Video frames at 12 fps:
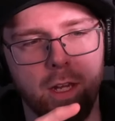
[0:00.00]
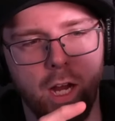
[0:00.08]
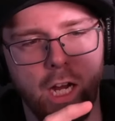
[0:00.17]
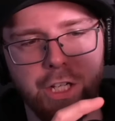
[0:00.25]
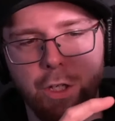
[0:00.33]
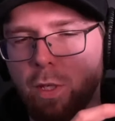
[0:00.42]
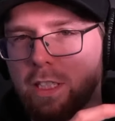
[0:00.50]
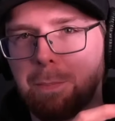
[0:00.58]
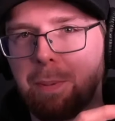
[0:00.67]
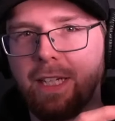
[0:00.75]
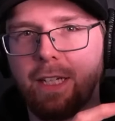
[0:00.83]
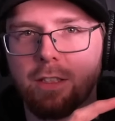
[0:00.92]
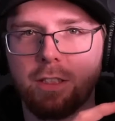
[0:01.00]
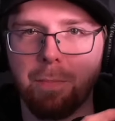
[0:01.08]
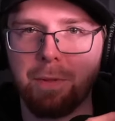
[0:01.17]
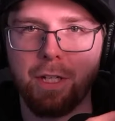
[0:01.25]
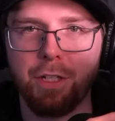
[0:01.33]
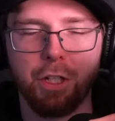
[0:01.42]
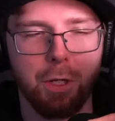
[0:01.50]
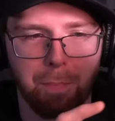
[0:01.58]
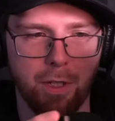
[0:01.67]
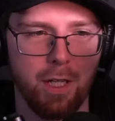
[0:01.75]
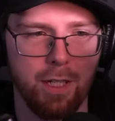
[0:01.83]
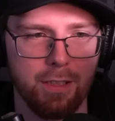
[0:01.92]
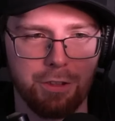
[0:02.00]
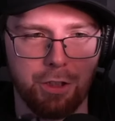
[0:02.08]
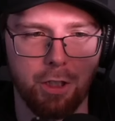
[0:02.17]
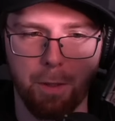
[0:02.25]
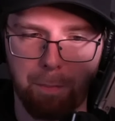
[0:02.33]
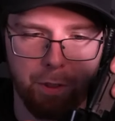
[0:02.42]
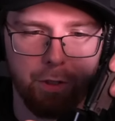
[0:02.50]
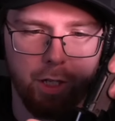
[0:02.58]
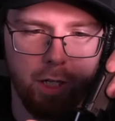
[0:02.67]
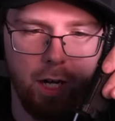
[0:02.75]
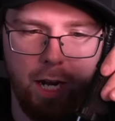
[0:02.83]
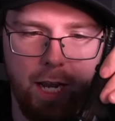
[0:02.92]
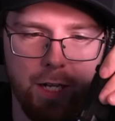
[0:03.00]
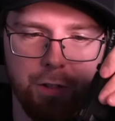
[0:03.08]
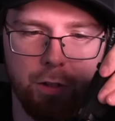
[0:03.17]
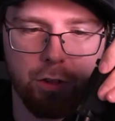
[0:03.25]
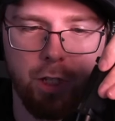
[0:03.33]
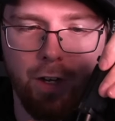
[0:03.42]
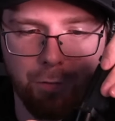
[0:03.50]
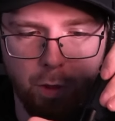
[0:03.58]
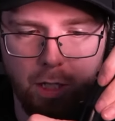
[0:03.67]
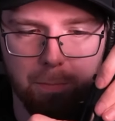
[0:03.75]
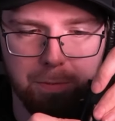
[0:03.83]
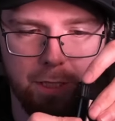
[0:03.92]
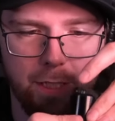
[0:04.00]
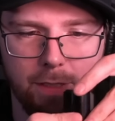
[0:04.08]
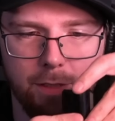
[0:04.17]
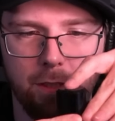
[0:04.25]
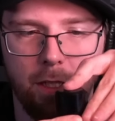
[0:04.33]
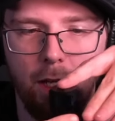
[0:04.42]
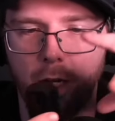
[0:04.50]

a U S B or something you could plug into your computer and do software updates.